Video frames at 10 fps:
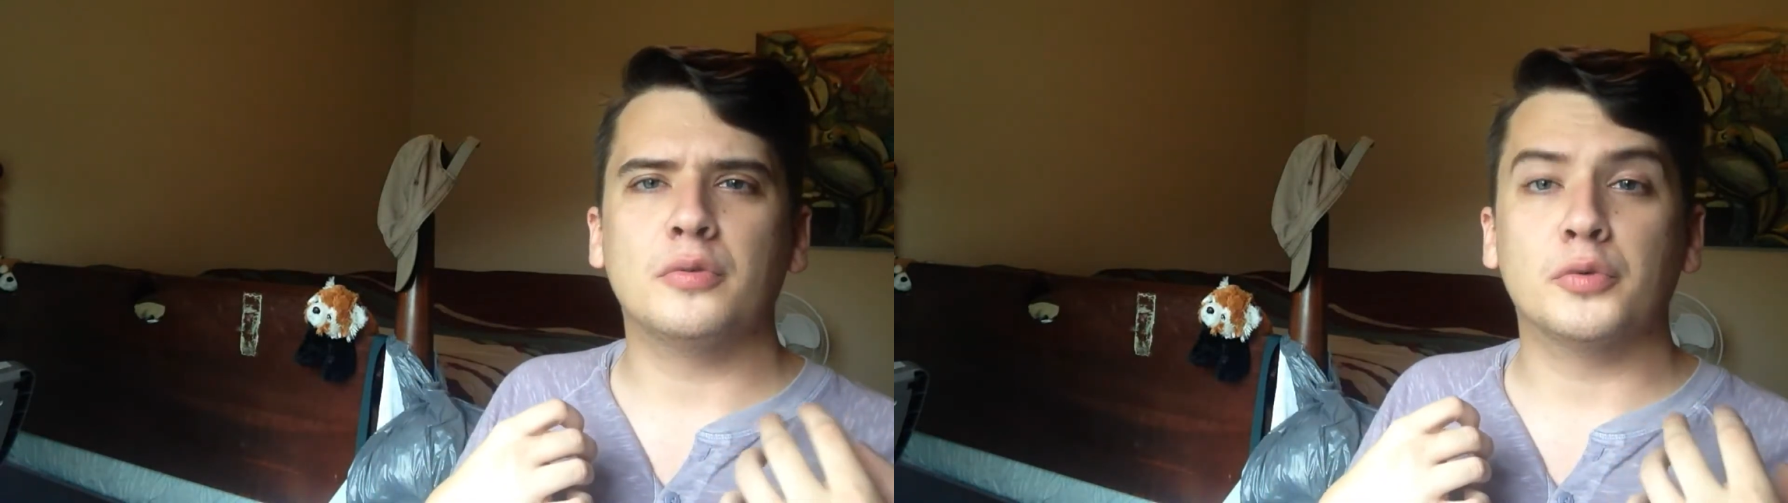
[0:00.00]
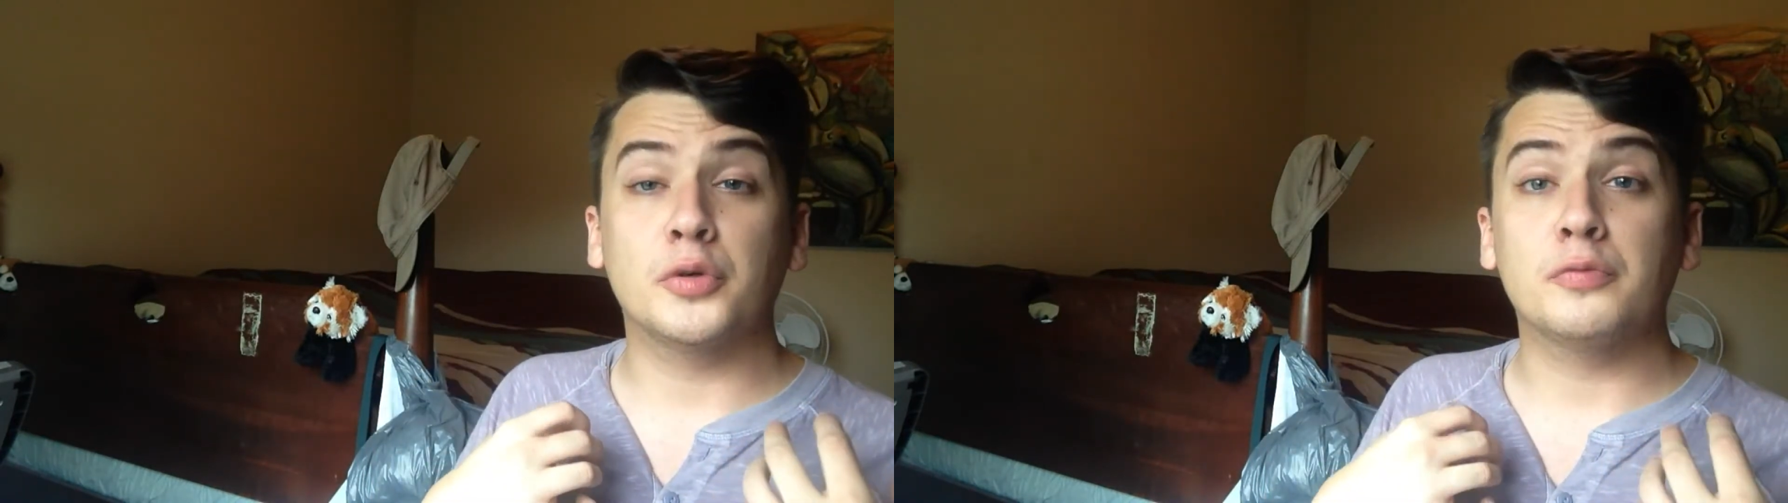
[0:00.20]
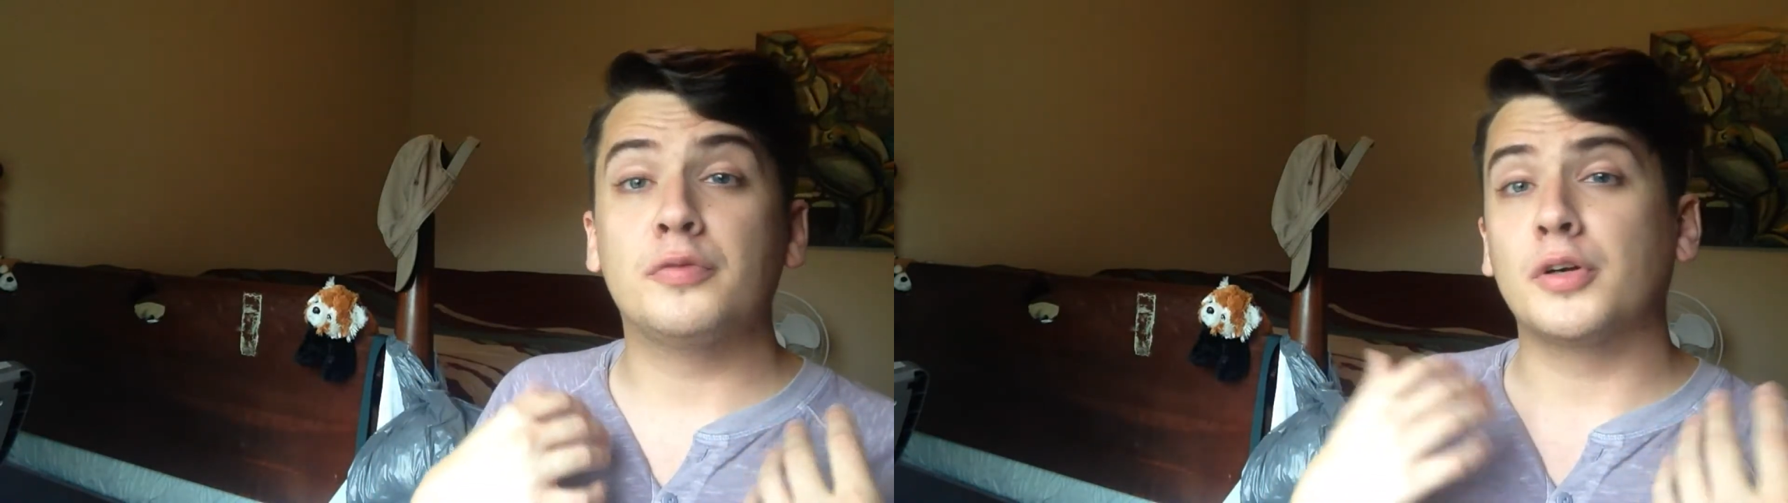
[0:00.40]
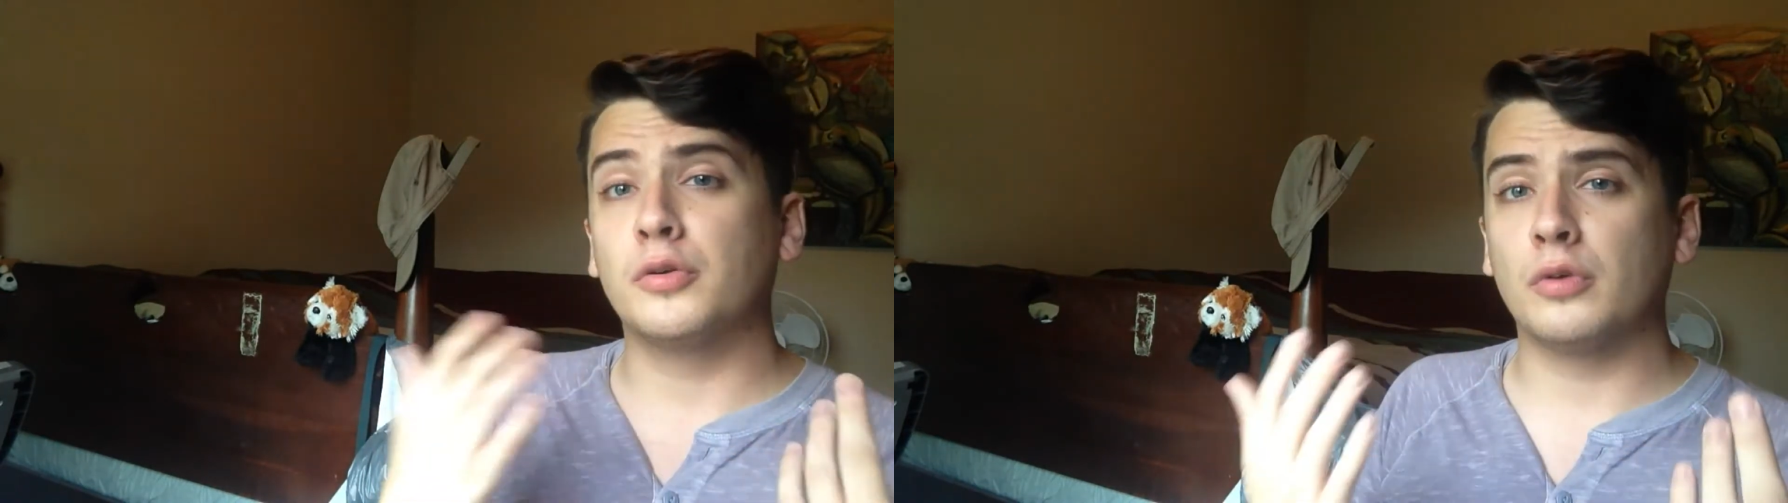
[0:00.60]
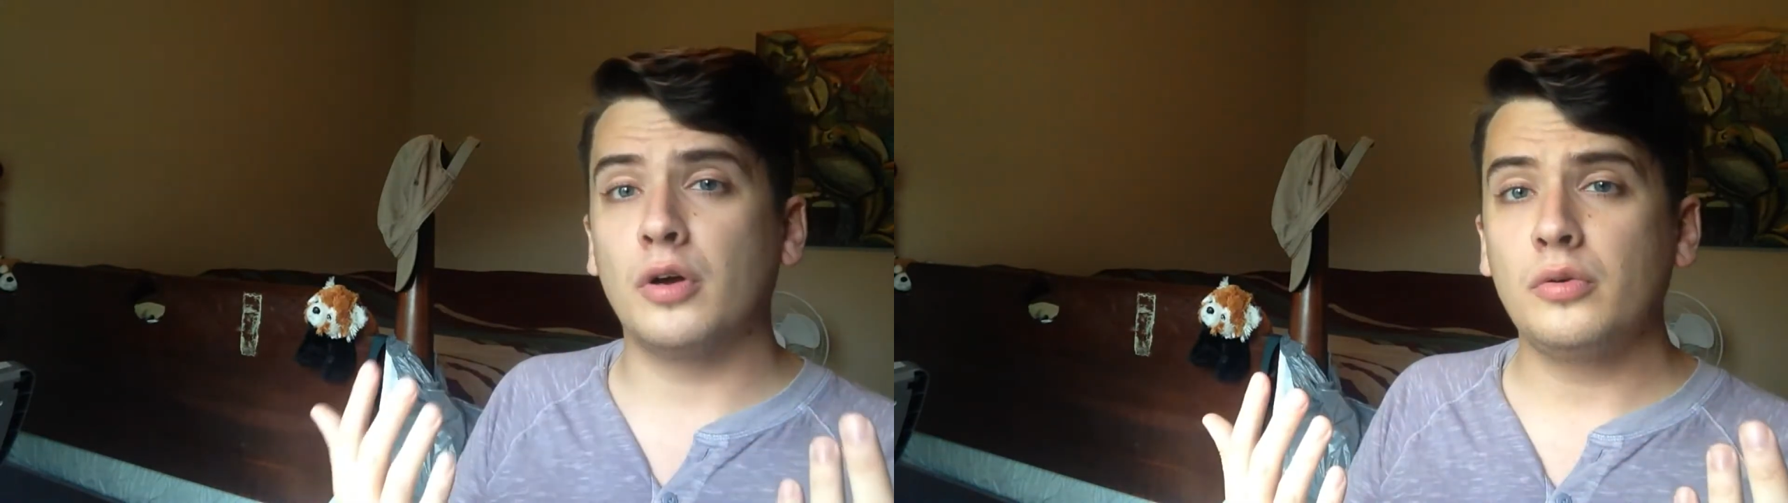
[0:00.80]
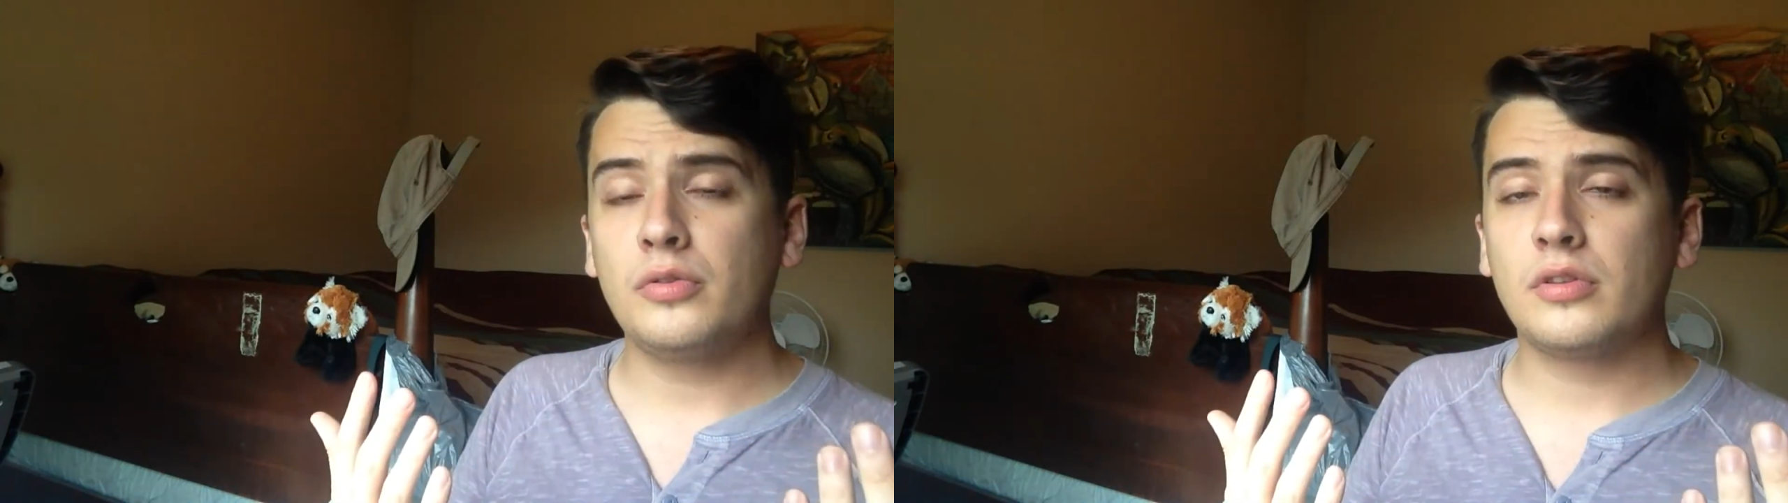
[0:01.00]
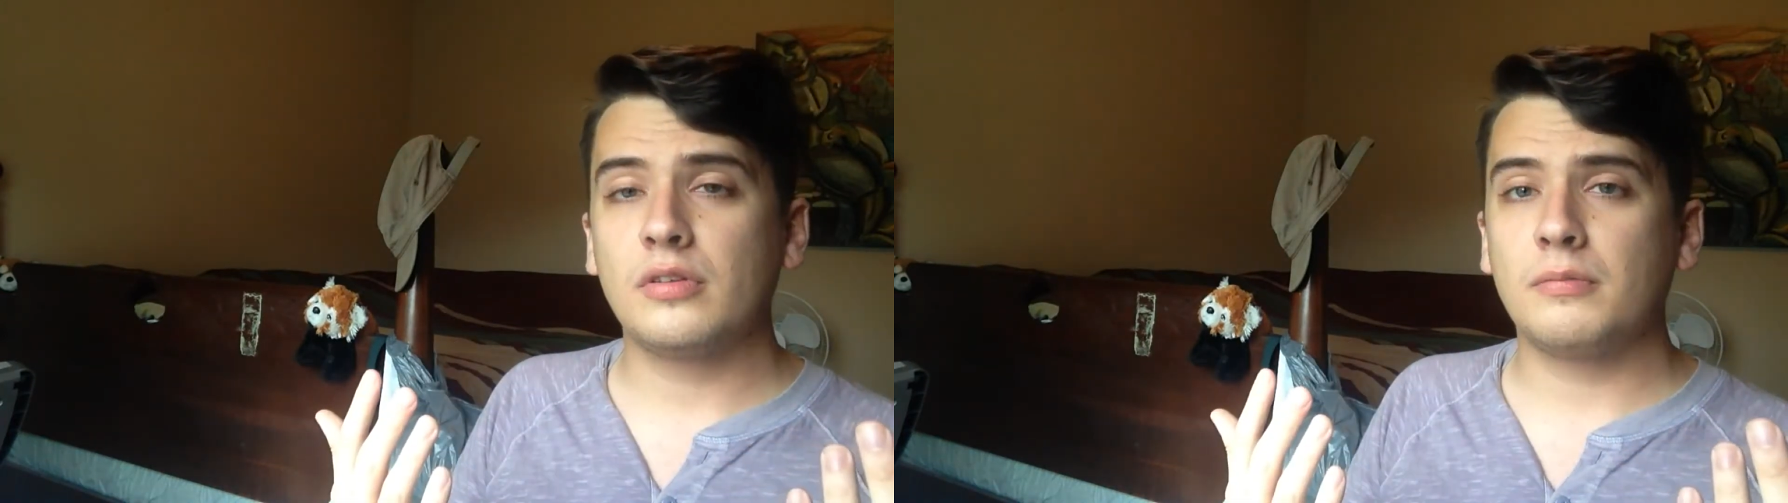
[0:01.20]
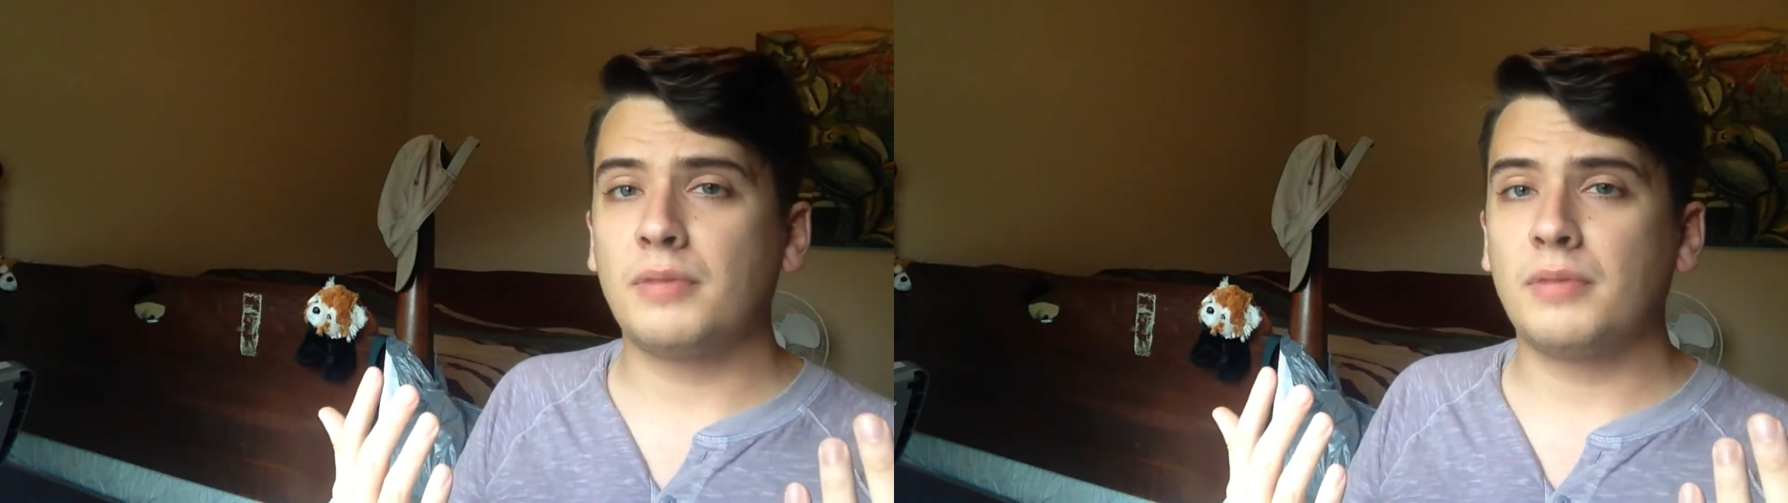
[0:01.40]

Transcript: room for growth.